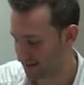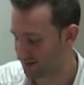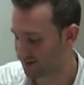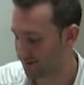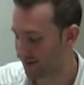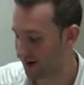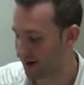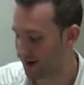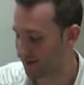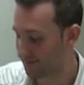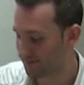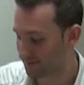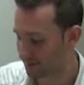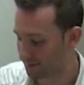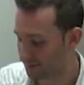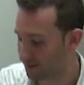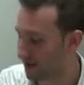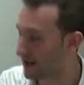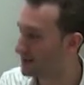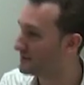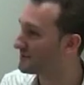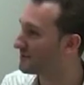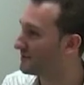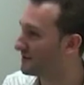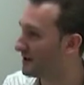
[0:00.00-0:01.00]
That's right, the
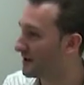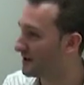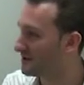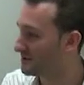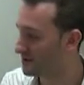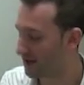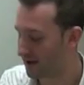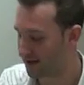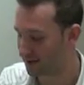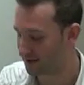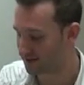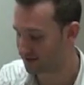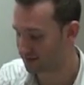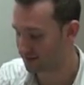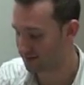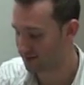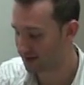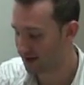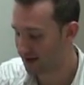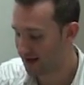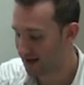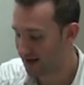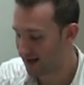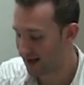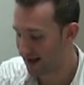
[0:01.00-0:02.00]
price will not change.
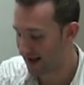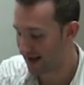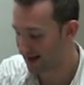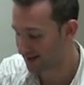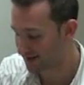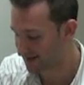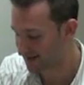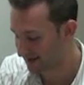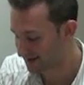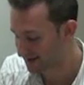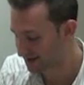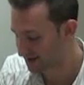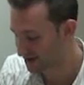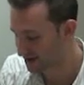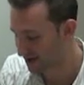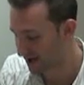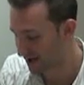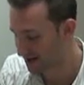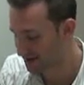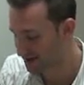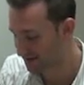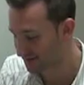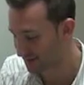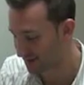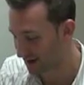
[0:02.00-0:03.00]
And it doesn't
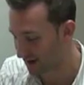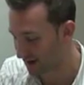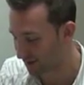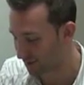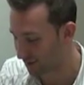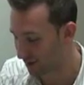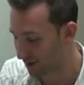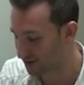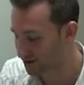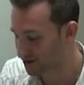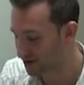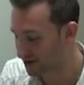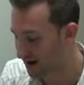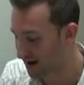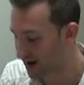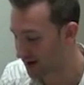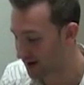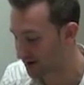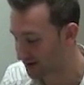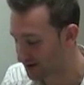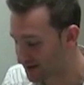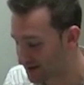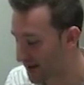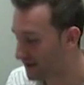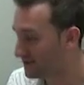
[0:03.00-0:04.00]
change if you have one
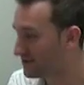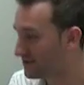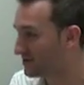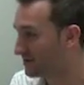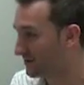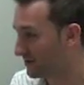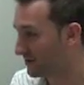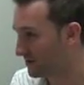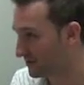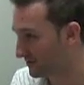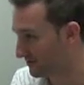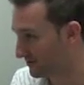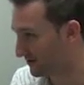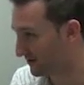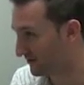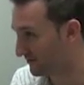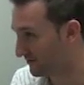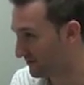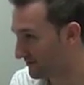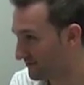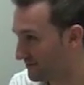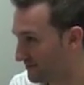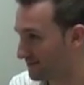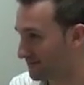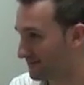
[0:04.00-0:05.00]
child or 10
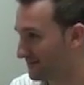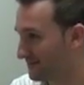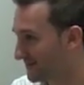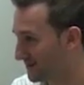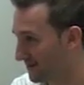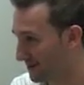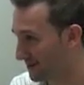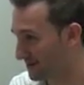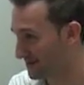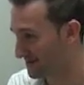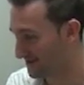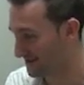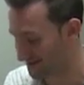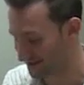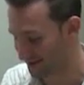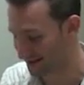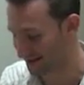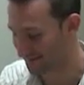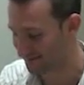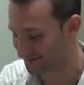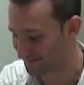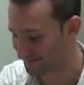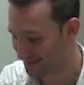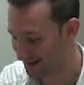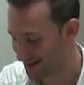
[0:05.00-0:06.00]
children. It's always the
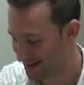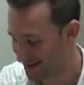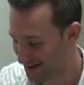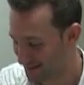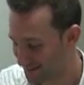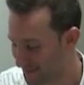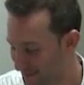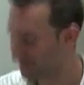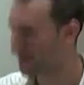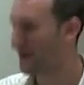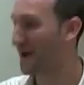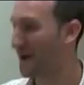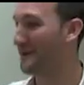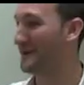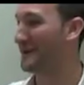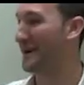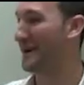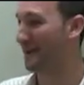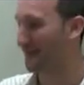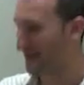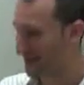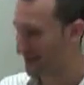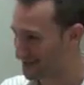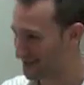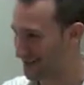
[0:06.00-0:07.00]
same. But probably
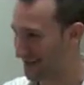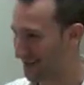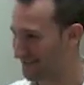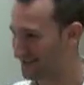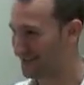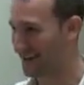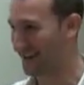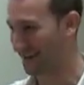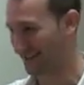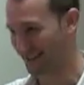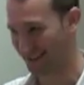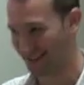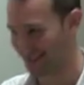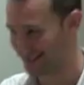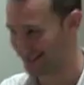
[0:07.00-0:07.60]
not rushing to have 10